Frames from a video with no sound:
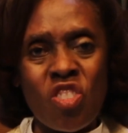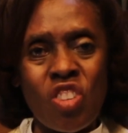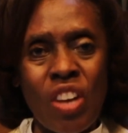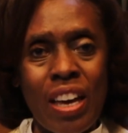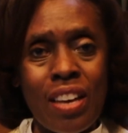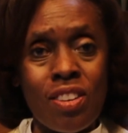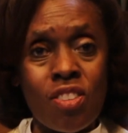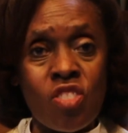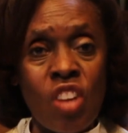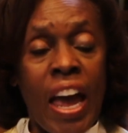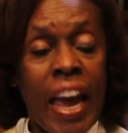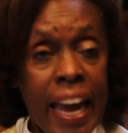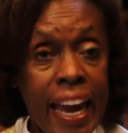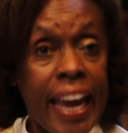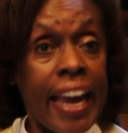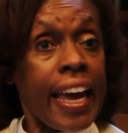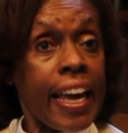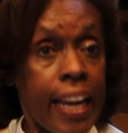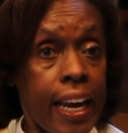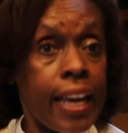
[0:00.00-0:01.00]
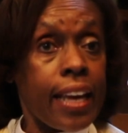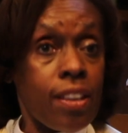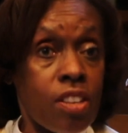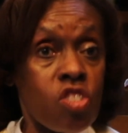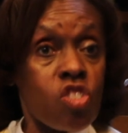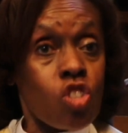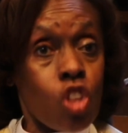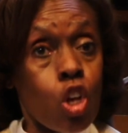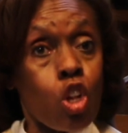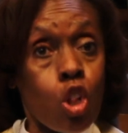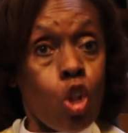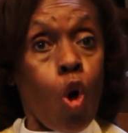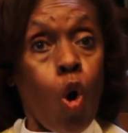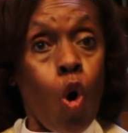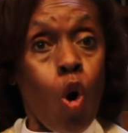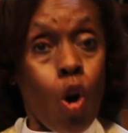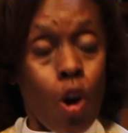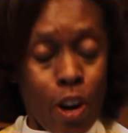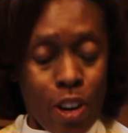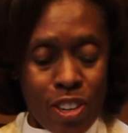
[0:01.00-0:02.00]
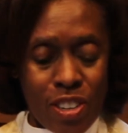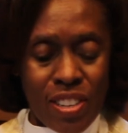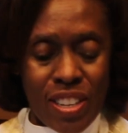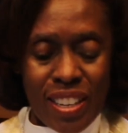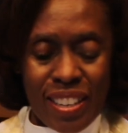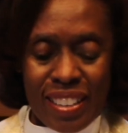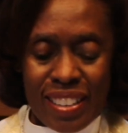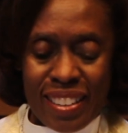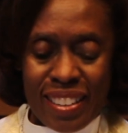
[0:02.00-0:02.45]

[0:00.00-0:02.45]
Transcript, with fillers: says, It is the Lord.